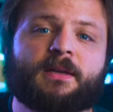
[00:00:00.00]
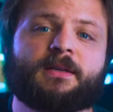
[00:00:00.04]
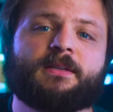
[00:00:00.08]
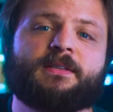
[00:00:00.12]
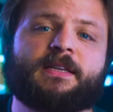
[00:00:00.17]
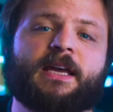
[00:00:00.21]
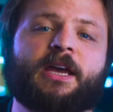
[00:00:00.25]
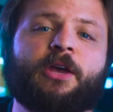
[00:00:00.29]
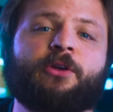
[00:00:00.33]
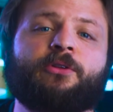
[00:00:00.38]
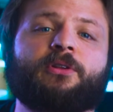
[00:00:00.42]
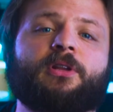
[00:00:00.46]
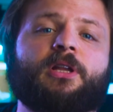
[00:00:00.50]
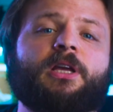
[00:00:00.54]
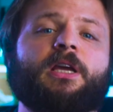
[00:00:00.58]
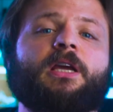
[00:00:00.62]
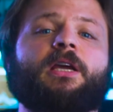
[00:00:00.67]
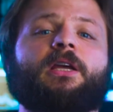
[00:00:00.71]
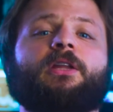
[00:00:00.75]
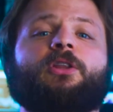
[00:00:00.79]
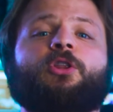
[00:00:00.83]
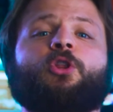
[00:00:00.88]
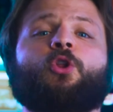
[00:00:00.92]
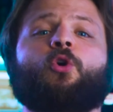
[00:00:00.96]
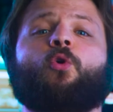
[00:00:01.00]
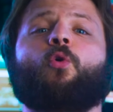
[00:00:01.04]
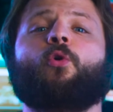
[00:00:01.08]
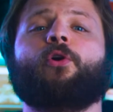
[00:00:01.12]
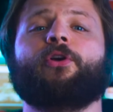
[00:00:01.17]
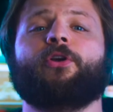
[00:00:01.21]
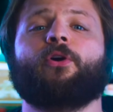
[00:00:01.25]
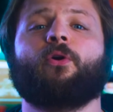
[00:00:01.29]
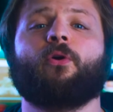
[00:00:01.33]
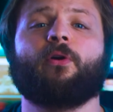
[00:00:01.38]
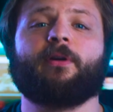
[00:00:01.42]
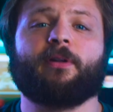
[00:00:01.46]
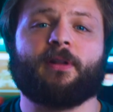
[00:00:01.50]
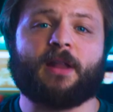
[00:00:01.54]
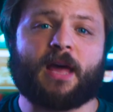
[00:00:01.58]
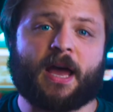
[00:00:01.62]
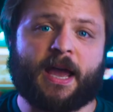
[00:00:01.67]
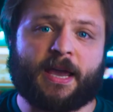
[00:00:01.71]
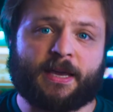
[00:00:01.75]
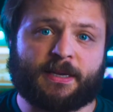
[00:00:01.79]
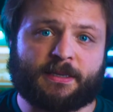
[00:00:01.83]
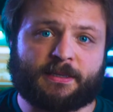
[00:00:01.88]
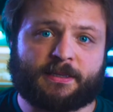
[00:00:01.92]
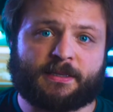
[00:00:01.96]
Secondly, know your
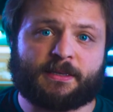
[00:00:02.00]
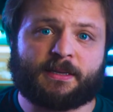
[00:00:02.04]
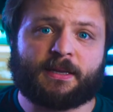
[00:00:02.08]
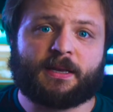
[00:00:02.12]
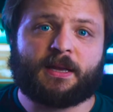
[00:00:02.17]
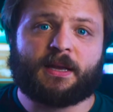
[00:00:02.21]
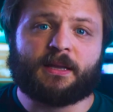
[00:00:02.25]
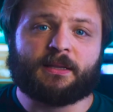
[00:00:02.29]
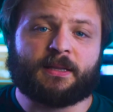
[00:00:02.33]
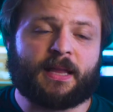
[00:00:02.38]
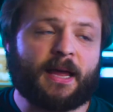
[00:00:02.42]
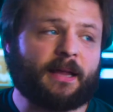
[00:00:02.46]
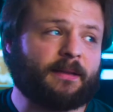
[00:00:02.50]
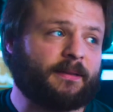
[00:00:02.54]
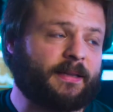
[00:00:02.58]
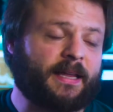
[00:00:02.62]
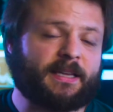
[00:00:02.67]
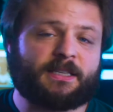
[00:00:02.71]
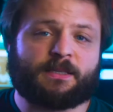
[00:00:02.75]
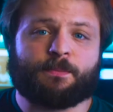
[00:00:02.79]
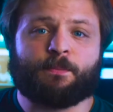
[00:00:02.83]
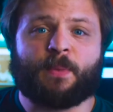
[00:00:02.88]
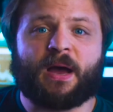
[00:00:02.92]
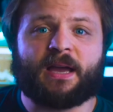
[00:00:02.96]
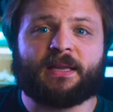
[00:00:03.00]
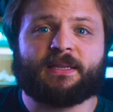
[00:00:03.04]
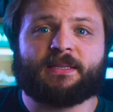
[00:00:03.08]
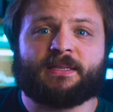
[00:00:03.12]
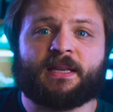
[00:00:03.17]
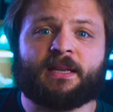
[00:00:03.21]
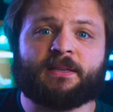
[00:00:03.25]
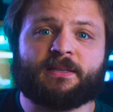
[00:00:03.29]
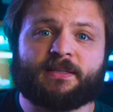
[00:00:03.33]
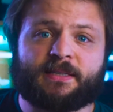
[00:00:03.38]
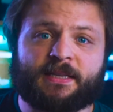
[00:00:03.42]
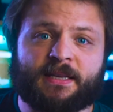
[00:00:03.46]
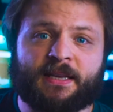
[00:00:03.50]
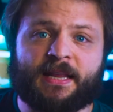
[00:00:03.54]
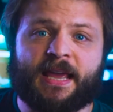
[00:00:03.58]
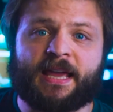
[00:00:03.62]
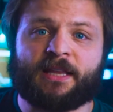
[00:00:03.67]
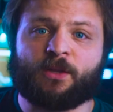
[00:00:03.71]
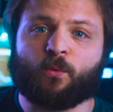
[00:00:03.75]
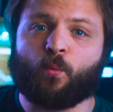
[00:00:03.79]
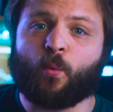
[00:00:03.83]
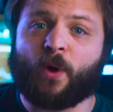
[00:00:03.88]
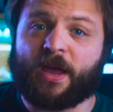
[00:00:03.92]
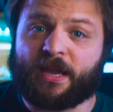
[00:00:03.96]
lines. Now, that might sound silly
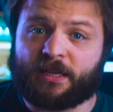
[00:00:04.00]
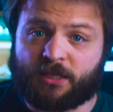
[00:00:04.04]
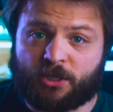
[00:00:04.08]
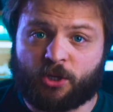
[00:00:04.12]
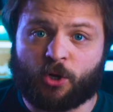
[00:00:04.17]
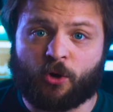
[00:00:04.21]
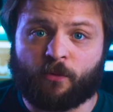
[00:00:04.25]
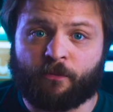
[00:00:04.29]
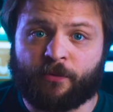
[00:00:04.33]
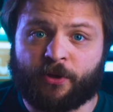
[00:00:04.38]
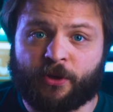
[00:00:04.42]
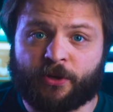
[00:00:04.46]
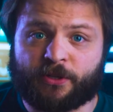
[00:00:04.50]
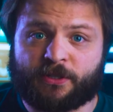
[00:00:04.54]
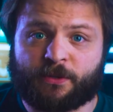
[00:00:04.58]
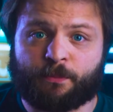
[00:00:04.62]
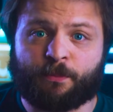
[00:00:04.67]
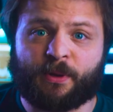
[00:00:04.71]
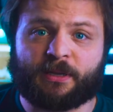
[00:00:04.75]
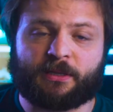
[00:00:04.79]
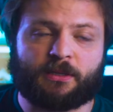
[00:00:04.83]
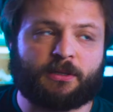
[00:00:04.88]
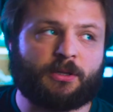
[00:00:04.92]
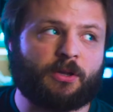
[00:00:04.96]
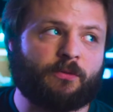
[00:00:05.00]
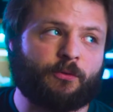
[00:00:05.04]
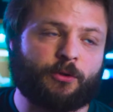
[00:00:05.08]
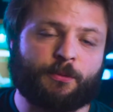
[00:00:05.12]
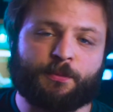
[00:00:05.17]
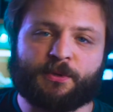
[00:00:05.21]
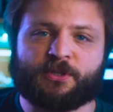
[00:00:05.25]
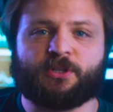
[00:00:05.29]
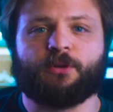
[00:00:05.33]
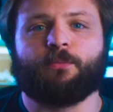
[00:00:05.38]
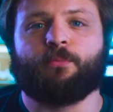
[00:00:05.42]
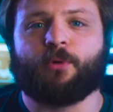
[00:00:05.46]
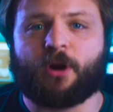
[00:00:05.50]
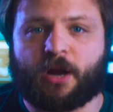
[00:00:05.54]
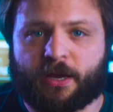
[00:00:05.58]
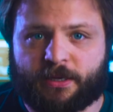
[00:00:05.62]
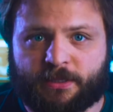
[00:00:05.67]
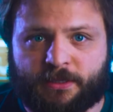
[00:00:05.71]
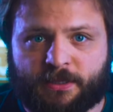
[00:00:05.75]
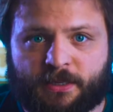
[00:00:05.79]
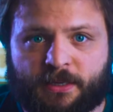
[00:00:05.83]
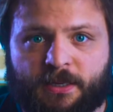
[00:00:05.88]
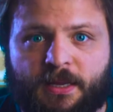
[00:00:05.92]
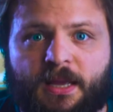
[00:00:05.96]
and way too obvious, but you would be
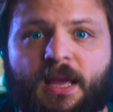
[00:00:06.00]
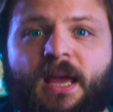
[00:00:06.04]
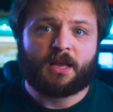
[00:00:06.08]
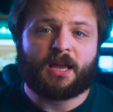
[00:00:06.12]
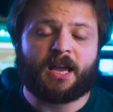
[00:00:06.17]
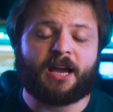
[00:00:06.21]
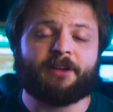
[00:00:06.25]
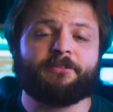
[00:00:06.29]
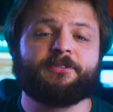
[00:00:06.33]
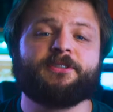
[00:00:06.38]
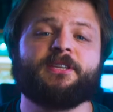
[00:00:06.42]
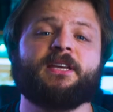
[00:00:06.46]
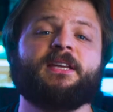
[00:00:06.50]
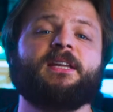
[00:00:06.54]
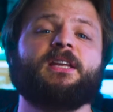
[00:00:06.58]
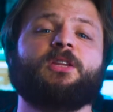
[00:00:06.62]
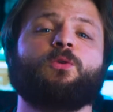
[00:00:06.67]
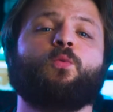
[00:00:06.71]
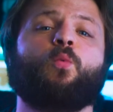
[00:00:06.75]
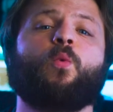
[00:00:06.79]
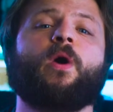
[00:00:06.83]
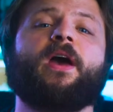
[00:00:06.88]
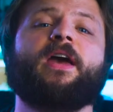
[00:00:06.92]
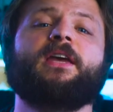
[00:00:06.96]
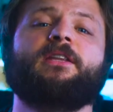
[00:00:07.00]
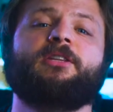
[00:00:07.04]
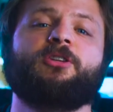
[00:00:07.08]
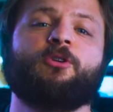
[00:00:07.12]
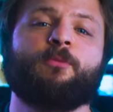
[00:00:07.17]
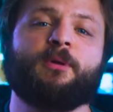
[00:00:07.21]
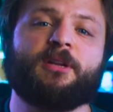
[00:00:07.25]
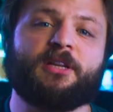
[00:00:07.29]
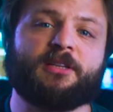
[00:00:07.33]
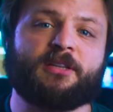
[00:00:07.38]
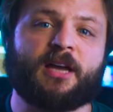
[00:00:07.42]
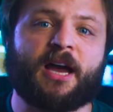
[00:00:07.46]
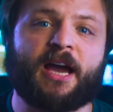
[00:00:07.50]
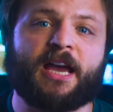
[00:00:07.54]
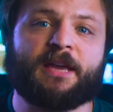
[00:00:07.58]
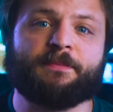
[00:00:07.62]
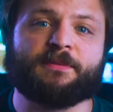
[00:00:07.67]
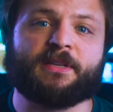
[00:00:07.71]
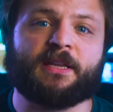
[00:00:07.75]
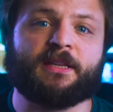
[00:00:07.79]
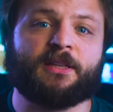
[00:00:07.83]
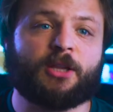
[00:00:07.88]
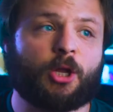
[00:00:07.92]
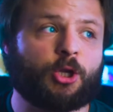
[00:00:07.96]
surprised. I've seen it way too many
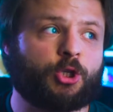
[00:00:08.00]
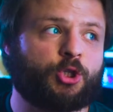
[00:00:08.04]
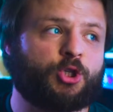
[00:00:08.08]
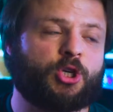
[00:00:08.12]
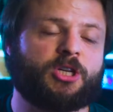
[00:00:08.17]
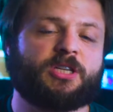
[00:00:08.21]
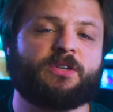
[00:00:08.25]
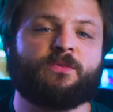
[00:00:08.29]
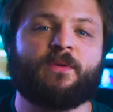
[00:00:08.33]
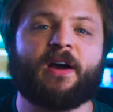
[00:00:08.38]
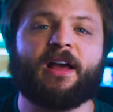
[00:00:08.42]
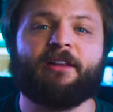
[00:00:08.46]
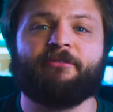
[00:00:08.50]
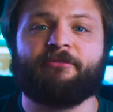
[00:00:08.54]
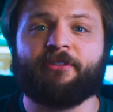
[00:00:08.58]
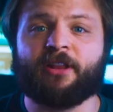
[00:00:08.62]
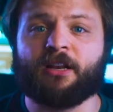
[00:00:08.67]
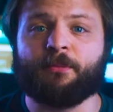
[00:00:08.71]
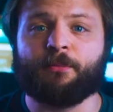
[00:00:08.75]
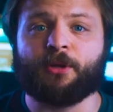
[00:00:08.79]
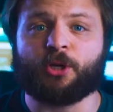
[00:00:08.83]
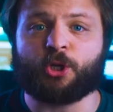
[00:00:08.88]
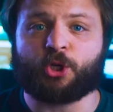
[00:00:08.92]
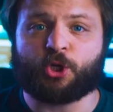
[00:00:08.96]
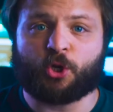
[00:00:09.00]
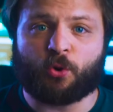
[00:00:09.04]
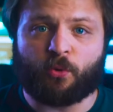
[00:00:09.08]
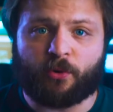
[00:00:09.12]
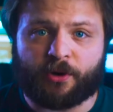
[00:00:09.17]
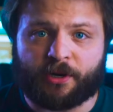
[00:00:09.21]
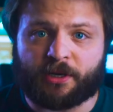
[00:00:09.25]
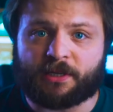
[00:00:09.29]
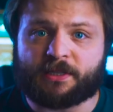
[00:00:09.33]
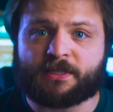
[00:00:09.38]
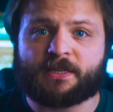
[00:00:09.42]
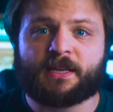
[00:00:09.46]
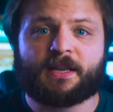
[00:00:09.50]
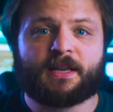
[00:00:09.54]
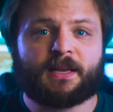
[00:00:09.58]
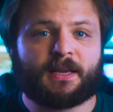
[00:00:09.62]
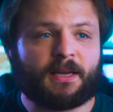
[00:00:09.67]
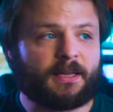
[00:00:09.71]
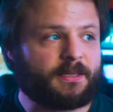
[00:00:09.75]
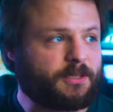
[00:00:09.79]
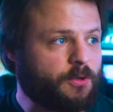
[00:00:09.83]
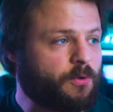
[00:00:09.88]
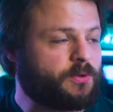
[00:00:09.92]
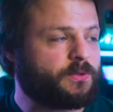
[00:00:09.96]
times, and not just while filming showreels.
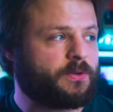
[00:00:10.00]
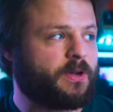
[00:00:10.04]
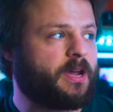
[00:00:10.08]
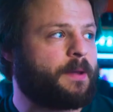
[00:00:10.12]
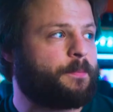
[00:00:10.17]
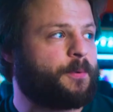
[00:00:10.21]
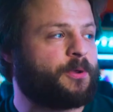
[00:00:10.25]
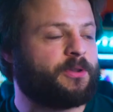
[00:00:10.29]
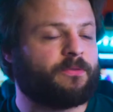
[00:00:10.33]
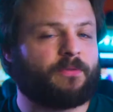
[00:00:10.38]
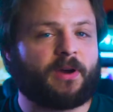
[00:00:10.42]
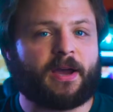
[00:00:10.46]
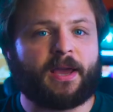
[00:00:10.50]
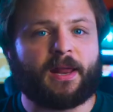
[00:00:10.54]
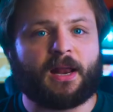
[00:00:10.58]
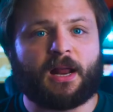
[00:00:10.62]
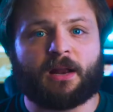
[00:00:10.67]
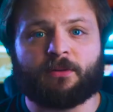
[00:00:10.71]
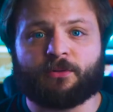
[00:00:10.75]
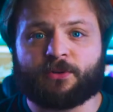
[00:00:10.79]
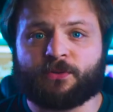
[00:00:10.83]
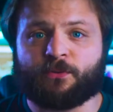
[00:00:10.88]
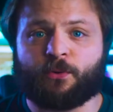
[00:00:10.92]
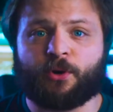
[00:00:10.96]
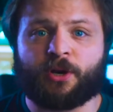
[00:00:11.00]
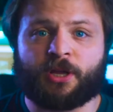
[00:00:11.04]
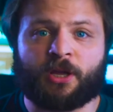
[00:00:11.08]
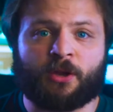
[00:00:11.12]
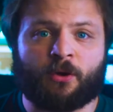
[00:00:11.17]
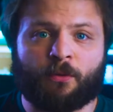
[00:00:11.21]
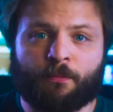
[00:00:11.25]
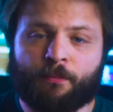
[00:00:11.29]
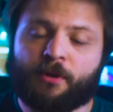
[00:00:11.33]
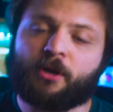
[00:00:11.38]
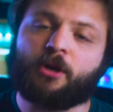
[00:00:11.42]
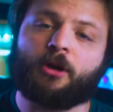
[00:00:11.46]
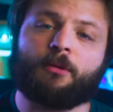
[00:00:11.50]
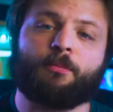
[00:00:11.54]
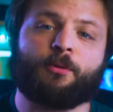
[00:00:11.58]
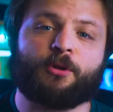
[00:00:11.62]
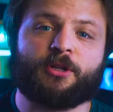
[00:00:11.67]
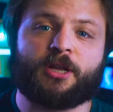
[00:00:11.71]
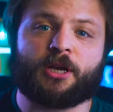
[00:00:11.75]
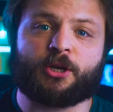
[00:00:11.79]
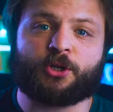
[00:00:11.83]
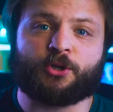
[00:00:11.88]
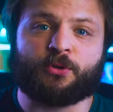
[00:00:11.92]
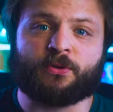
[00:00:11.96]
It's also happened while I was working on bigger
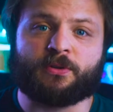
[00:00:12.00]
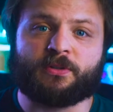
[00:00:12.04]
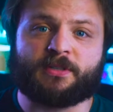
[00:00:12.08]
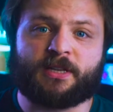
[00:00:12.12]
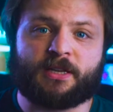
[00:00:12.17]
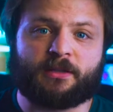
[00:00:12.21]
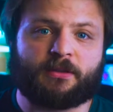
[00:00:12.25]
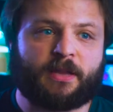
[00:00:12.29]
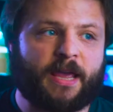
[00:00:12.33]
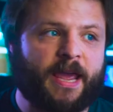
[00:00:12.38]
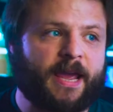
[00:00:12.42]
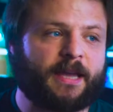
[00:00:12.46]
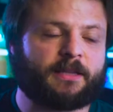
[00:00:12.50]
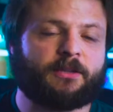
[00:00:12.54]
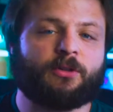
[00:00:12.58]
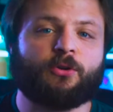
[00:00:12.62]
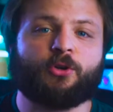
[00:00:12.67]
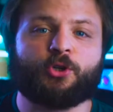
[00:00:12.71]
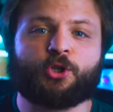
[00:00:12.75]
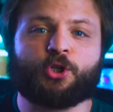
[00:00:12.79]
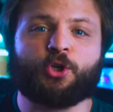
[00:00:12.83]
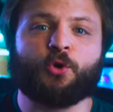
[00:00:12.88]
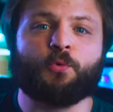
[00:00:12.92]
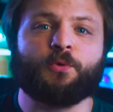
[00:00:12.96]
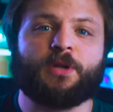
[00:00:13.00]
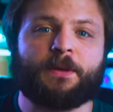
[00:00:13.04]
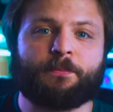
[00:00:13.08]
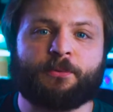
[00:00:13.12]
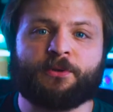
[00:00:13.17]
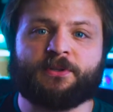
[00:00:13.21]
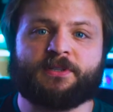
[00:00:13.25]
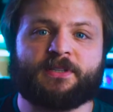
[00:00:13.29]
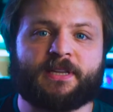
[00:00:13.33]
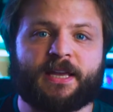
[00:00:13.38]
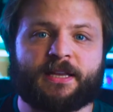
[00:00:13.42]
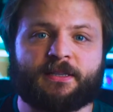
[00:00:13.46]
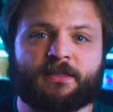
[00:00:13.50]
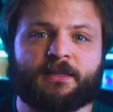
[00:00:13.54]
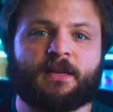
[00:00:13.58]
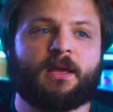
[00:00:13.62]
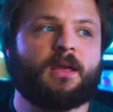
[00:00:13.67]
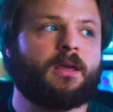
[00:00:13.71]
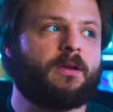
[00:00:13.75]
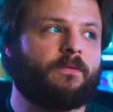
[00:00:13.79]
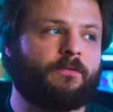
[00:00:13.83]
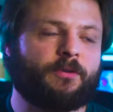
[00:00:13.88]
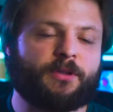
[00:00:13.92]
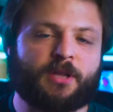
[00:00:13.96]
productions that actors showed up on set
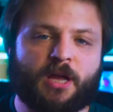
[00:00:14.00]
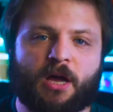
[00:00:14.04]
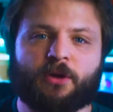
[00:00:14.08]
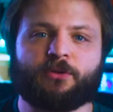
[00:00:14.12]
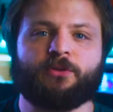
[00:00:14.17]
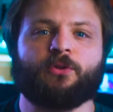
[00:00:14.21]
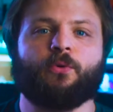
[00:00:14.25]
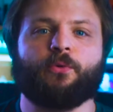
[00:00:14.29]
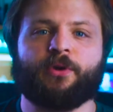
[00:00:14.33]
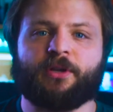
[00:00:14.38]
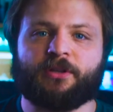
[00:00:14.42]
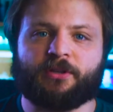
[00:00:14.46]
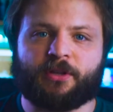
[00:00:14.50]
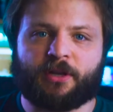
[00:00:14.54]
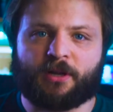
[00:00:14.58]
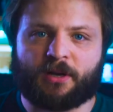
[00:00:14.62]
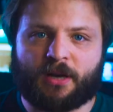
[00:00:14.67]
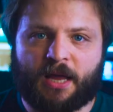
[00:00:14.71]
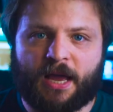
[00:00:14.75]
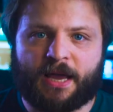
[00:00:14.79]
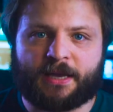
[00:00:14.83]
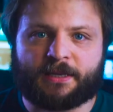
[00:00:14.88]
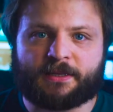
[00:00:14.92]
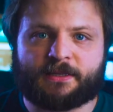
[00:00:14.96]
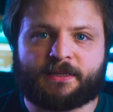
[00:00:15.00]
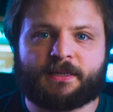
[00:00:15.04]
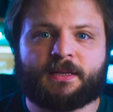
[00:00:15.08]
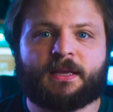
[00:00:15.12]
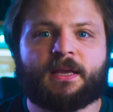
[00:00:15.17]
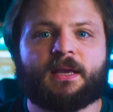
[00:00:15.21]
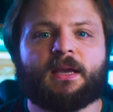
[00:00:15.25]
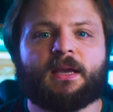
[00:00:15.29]
without knowing their lines.